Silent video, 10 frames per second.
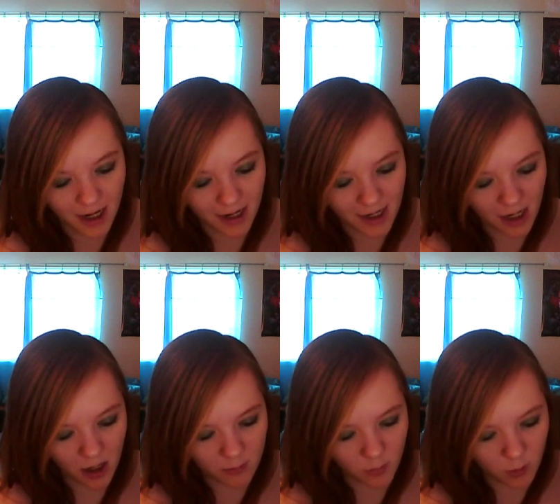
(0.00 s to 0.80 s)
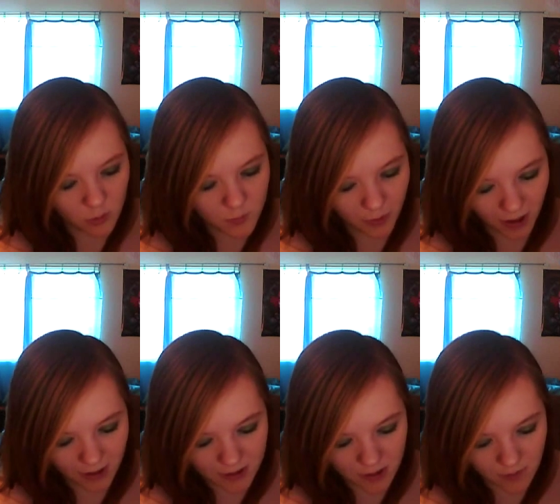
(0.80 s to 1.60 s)
and I am
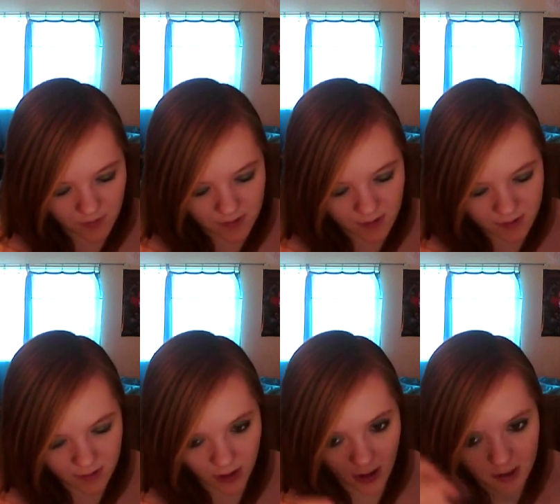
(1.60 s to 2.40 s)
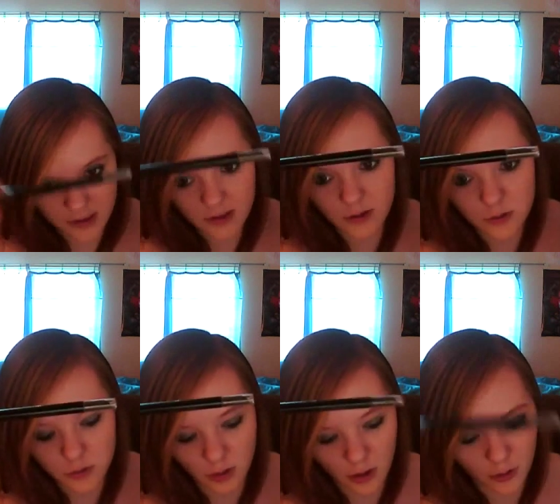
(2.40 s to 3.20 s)
almost positive this is
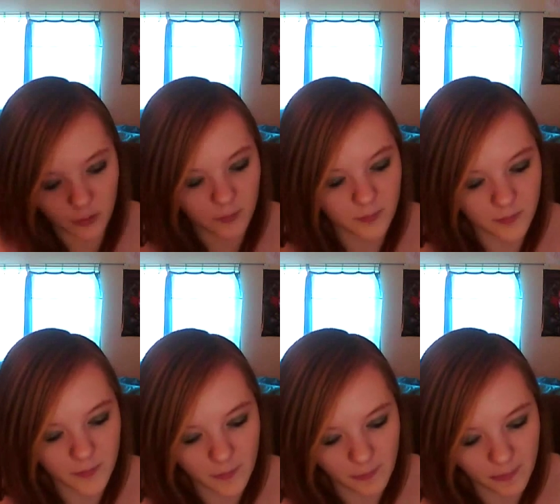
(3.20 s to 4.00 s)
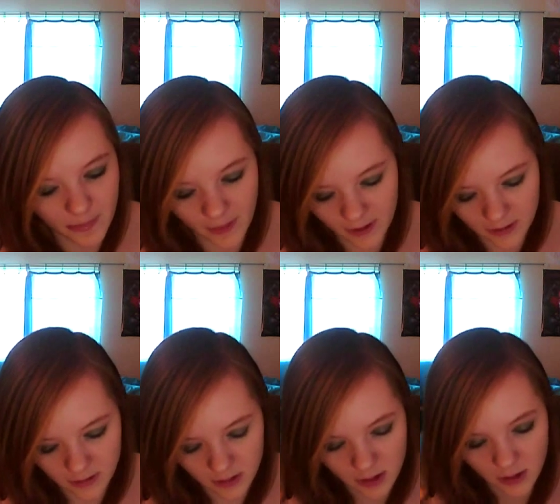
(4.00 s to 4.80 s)
not, so...
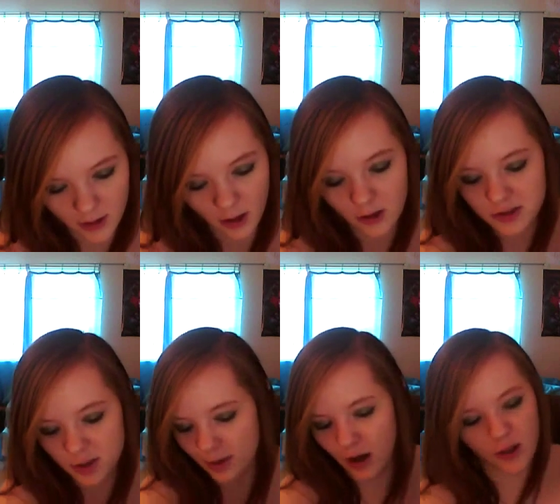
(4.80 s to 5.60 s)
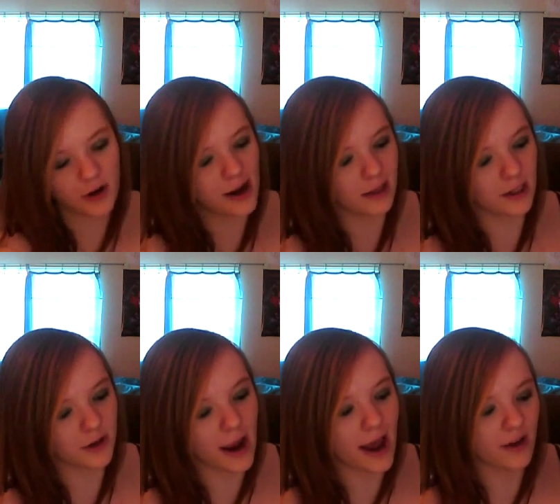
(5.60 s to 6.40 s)
And I'll also do my
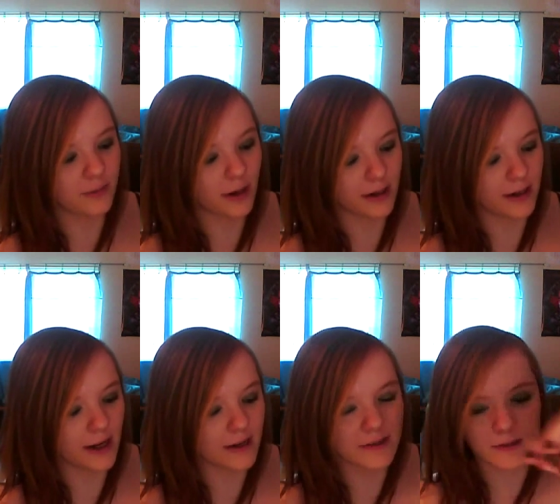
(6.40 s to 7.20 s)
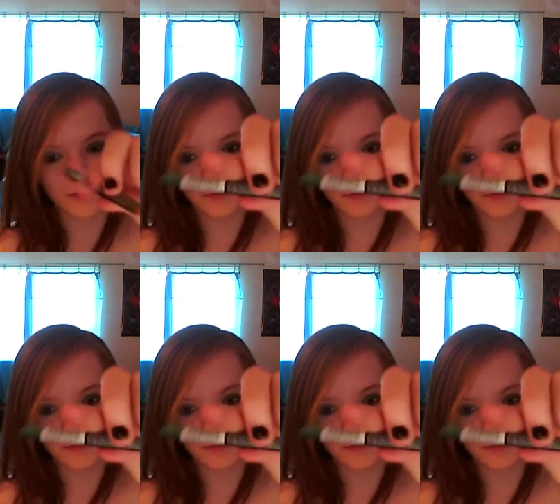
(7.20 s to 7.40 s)
other eyeliner. I have my